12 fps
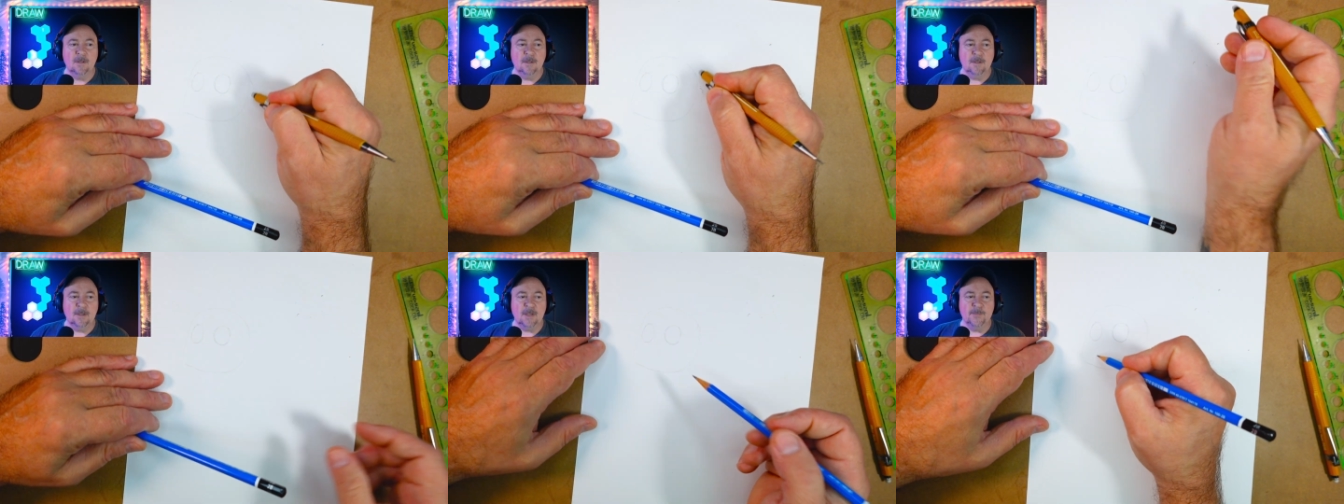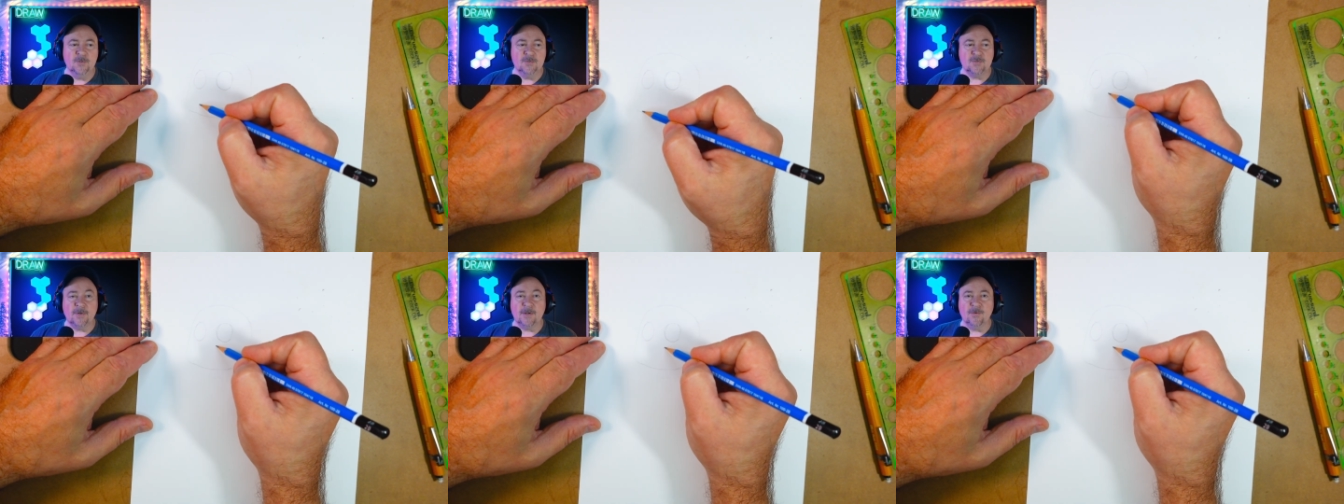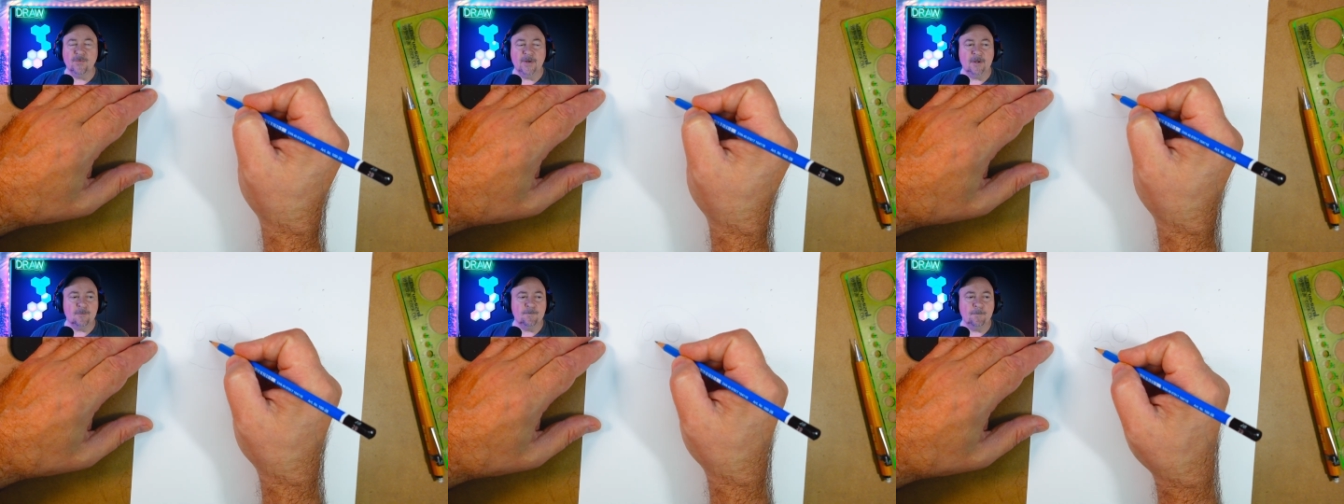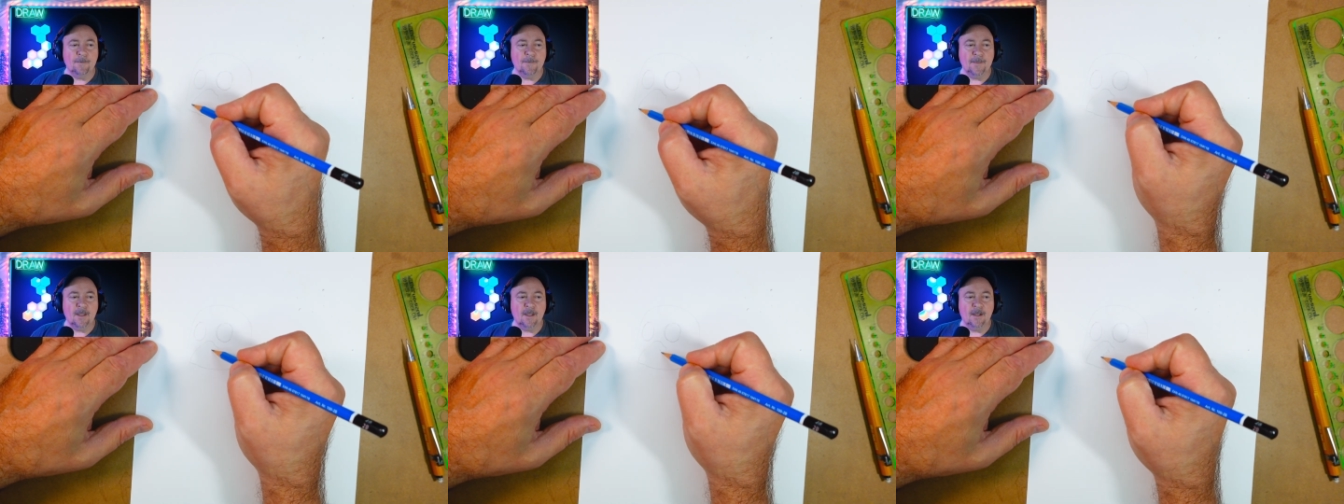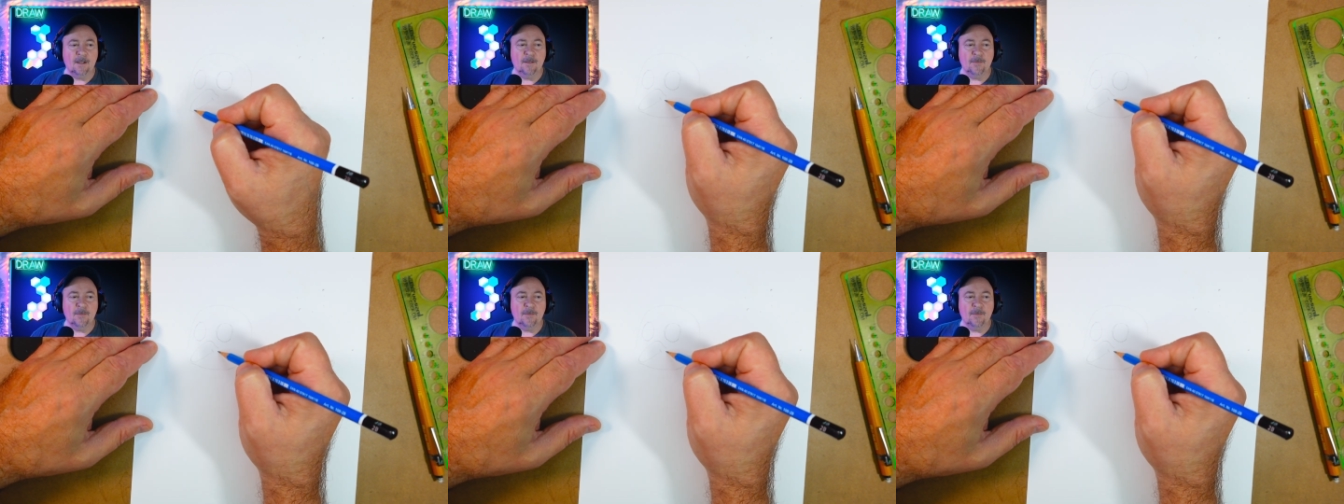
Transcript: emus running around. The